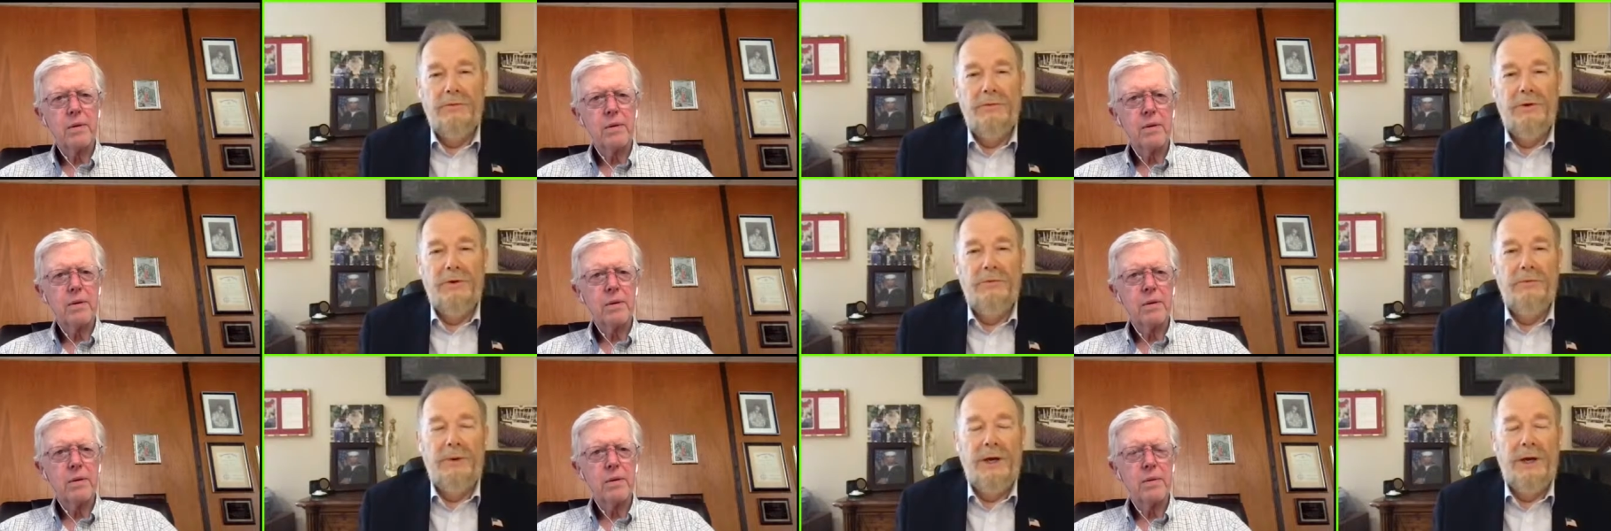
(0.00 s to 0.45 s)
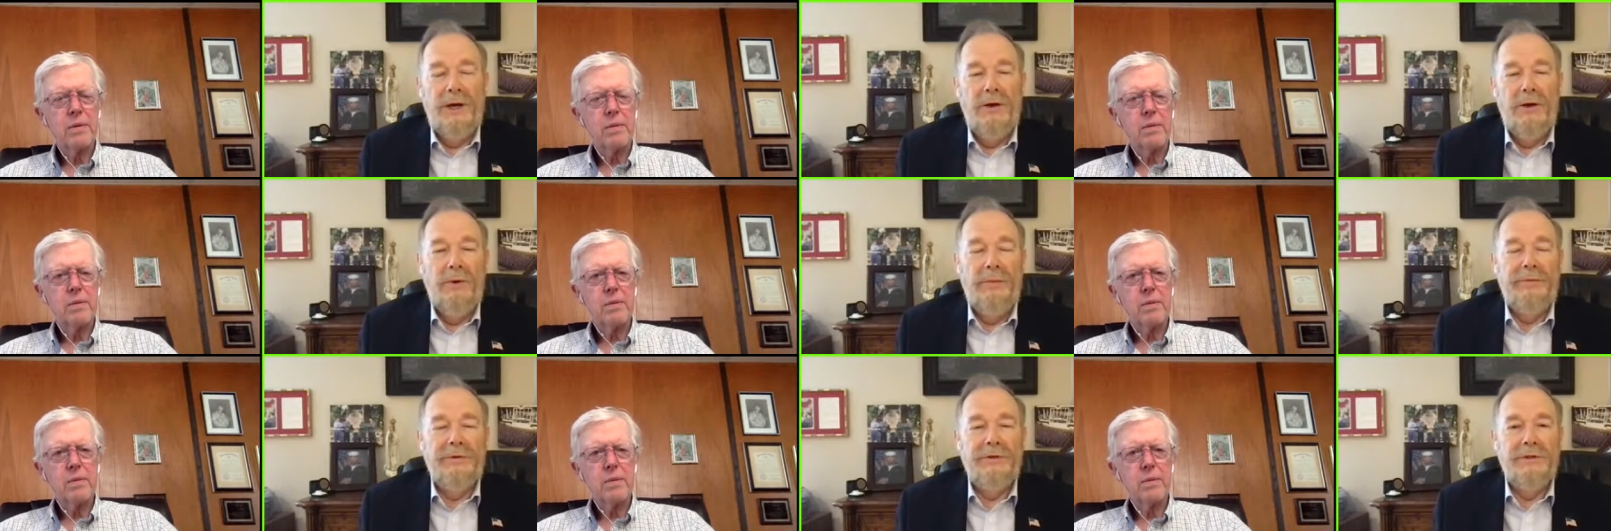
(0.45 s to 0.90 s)
Speaker 1: of
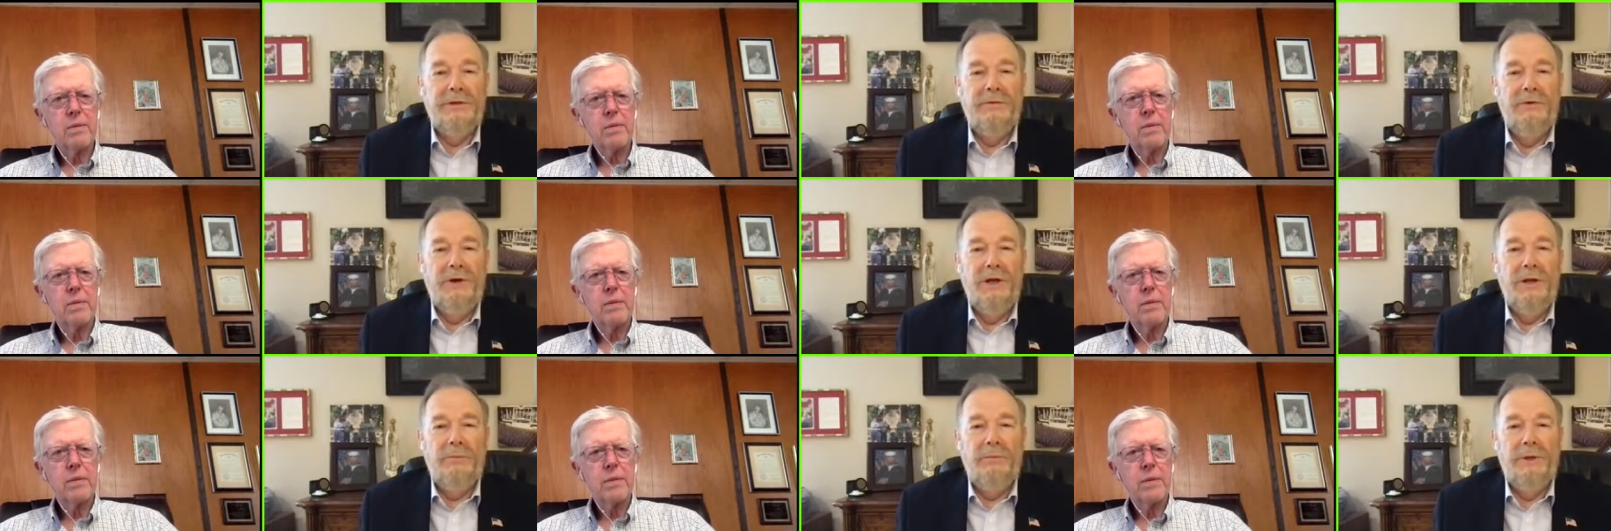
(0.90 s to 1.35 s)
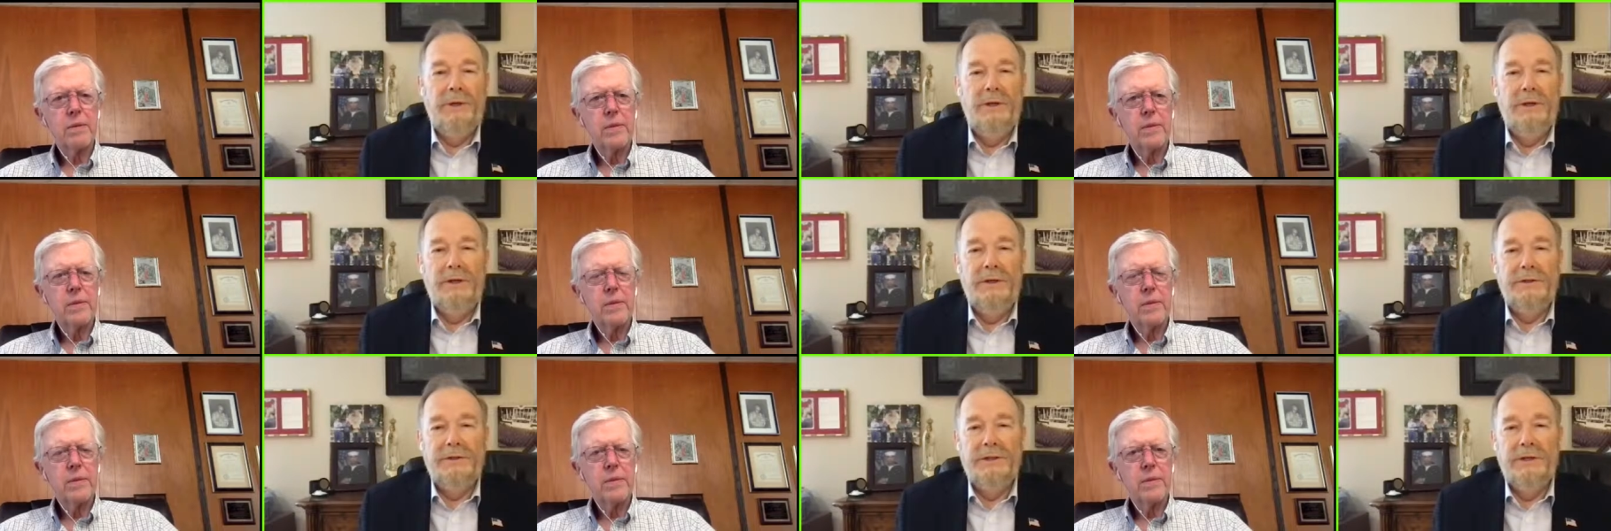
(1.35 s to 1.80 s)
bioweapons development
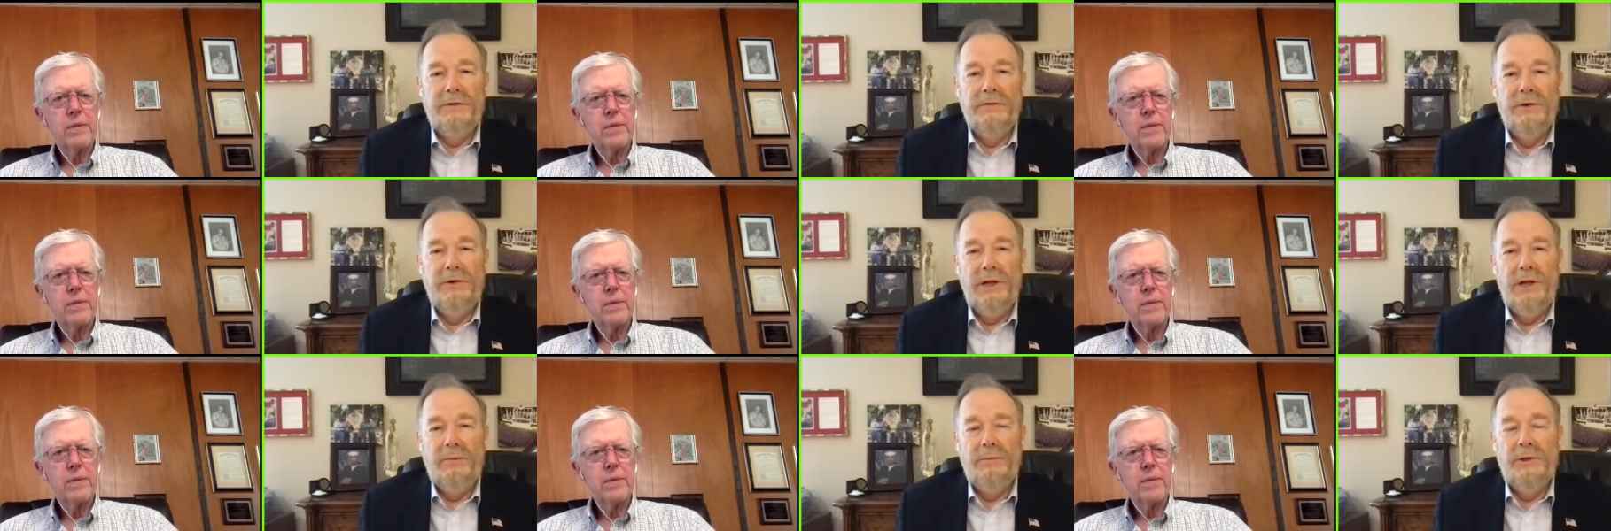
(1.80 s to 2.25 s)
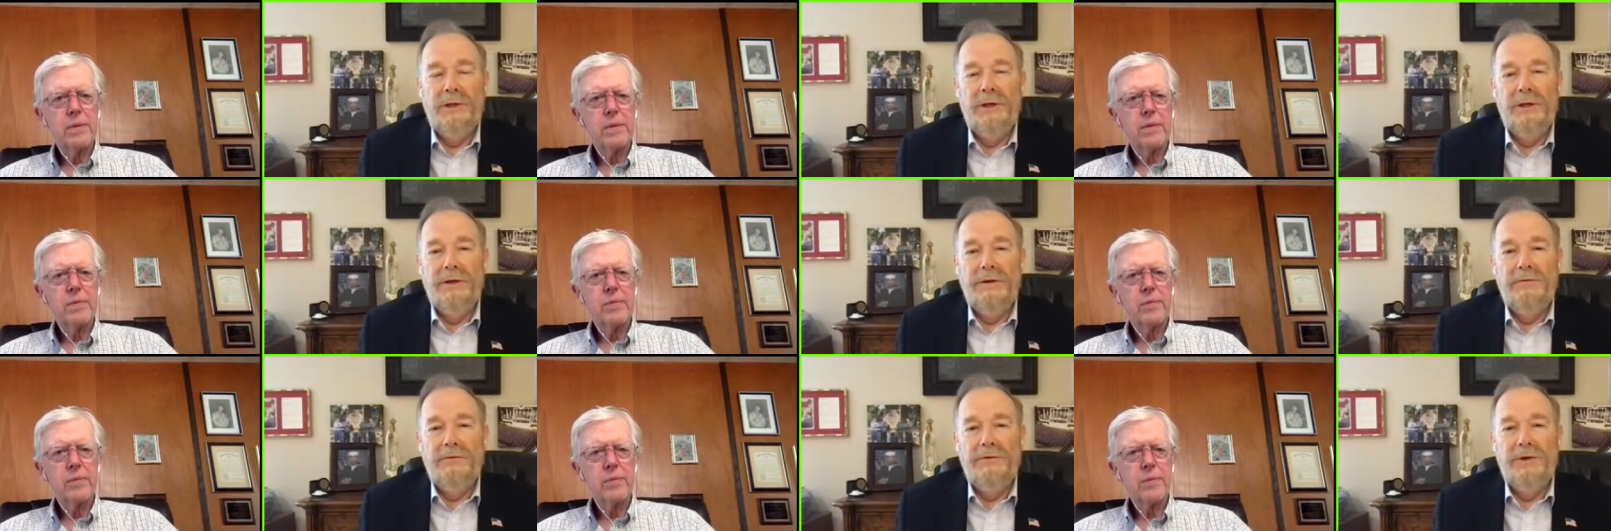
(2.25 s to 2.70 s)
is the development
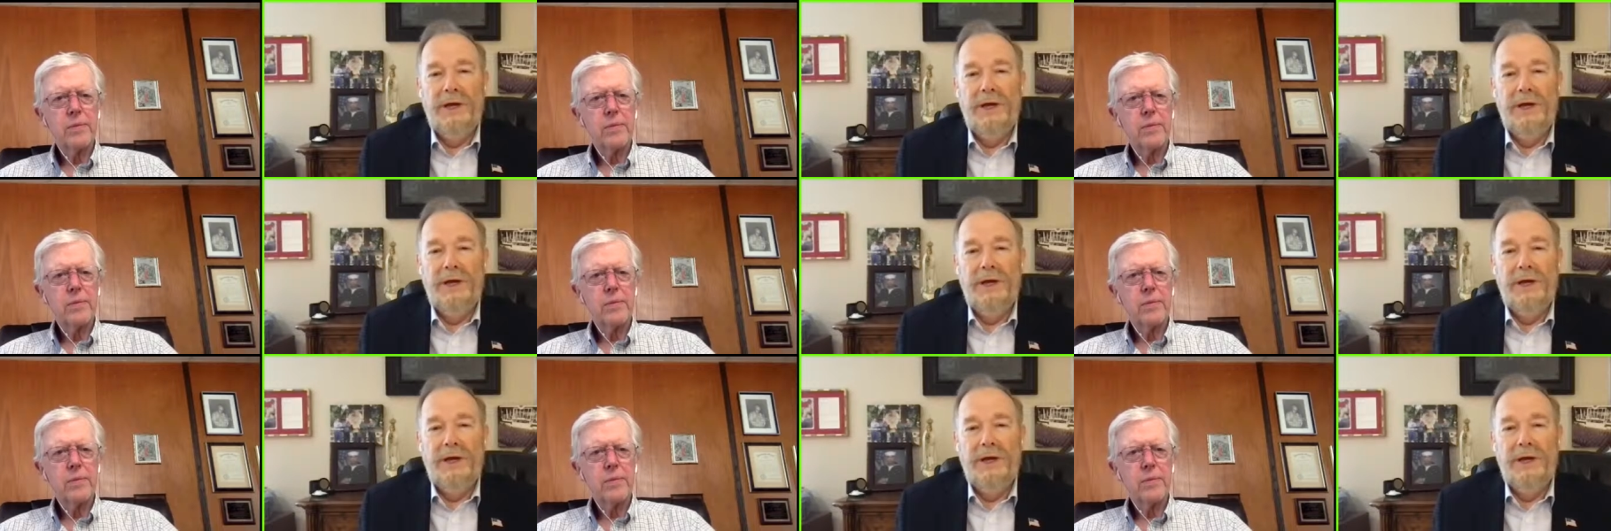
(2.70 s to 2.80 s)
of